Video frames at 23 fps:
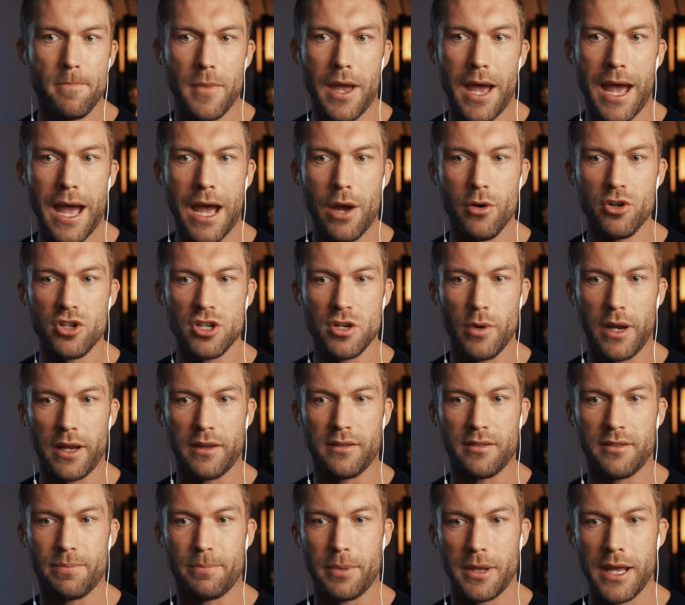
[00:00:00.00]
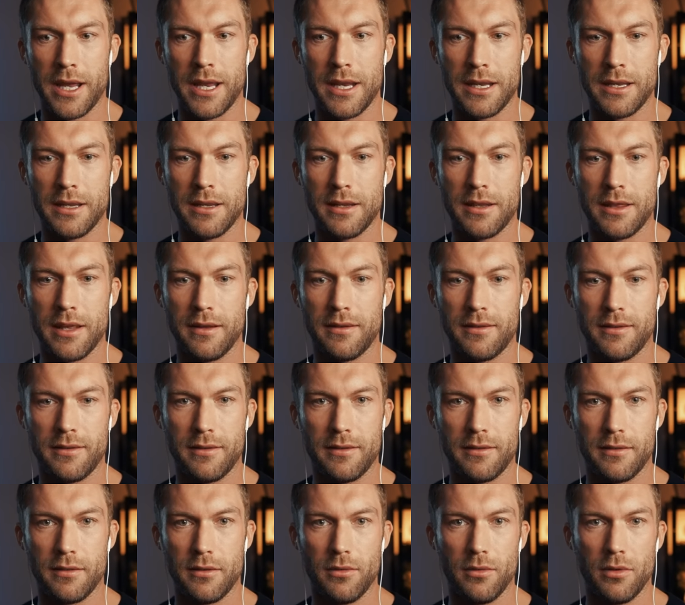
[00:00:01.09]
how do you explain this
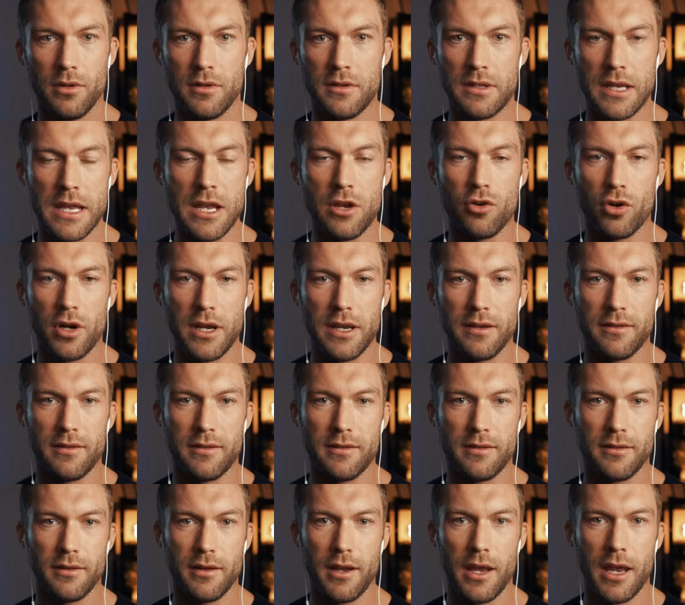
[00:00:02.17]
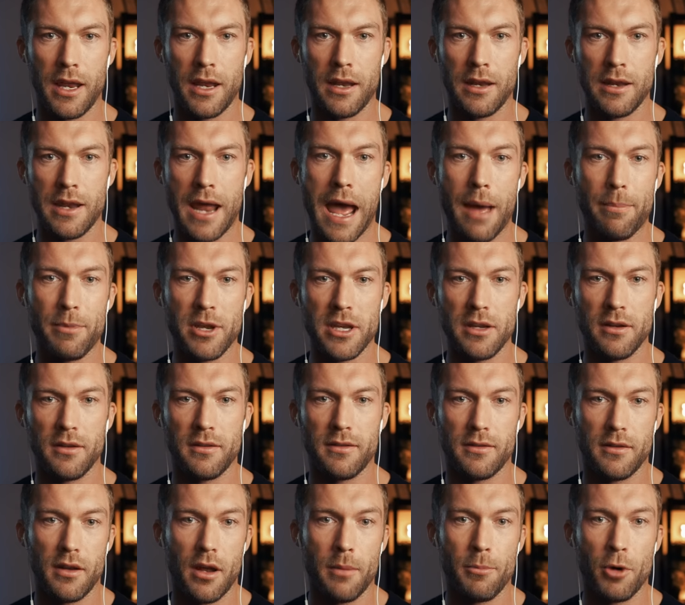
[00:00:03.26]
decrease in
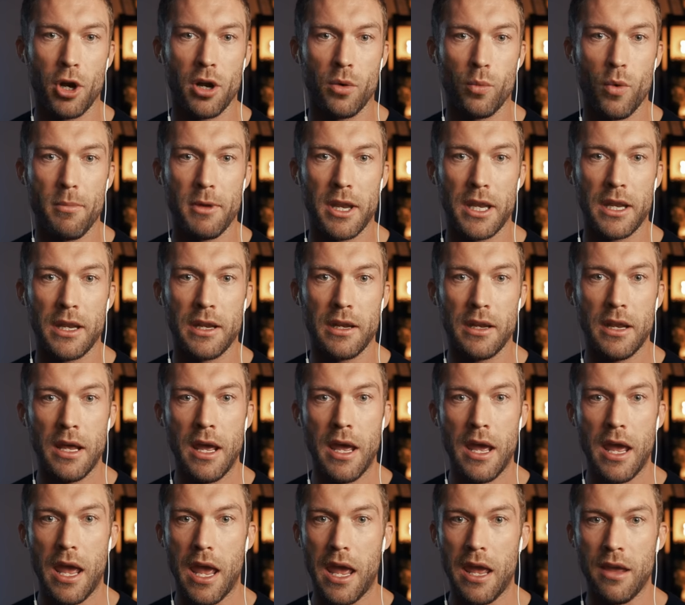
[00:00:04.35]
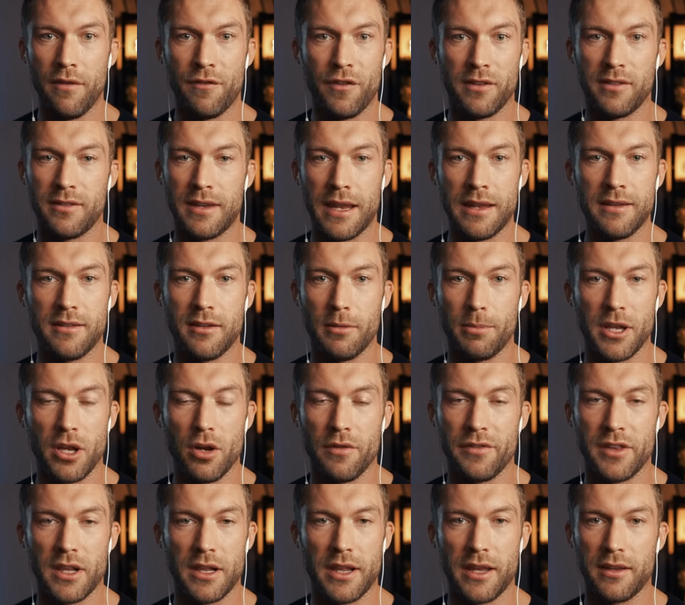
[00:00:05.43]
happiness among women if ostensibly
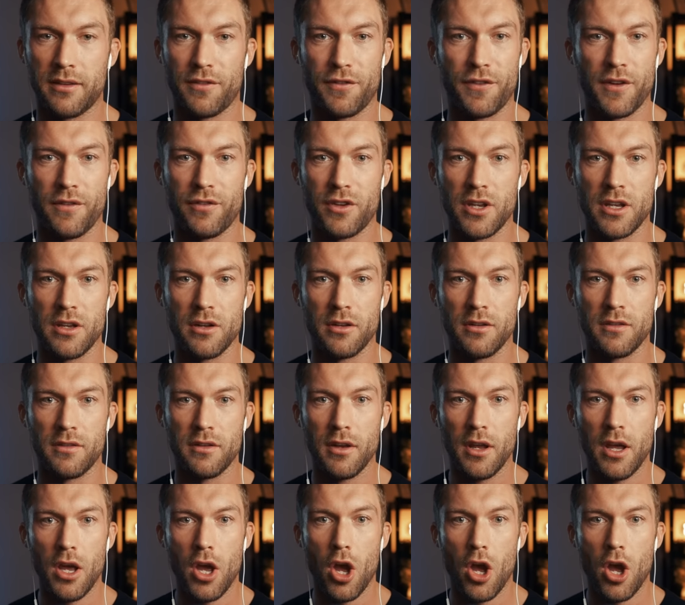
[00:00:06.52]
over the last 50 years,